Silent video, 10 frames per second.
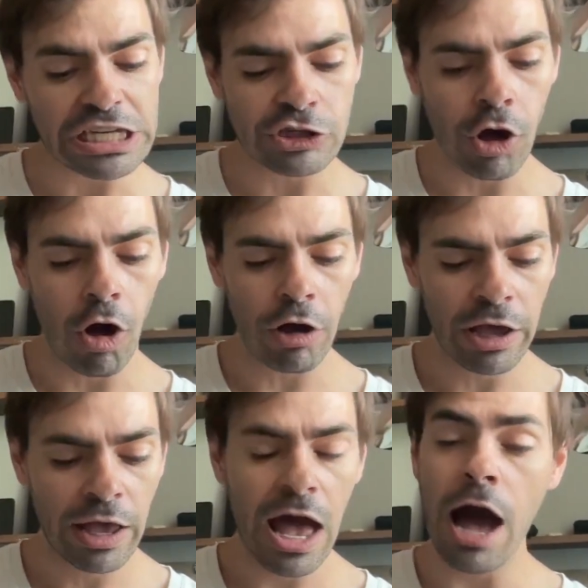talk
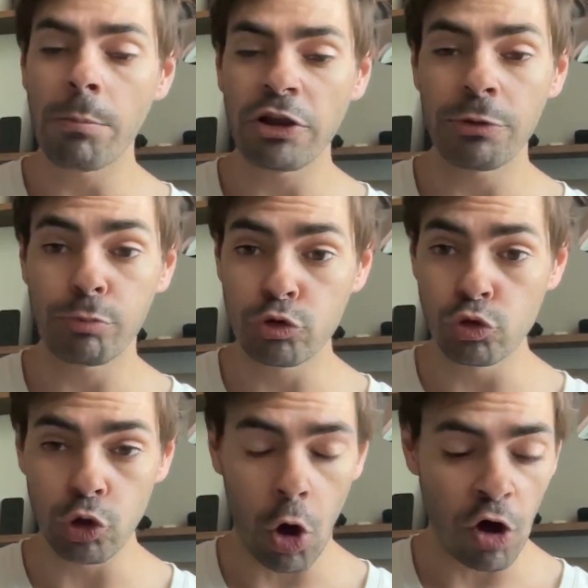about the
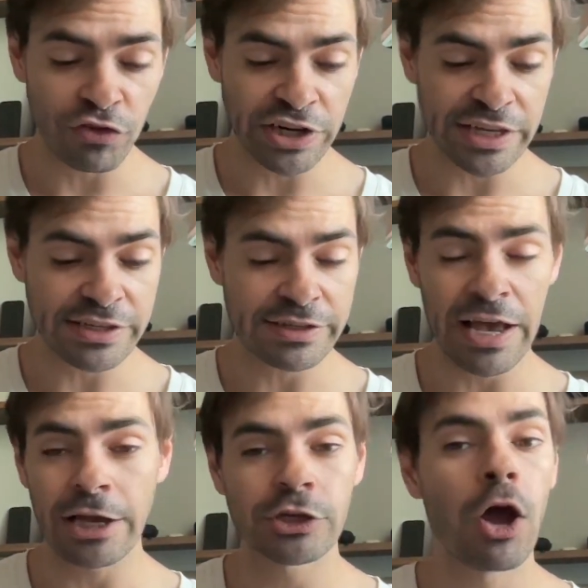pull-over
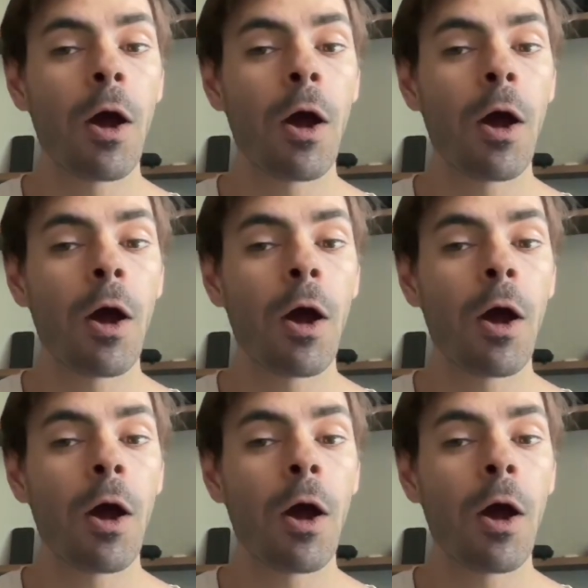exercise.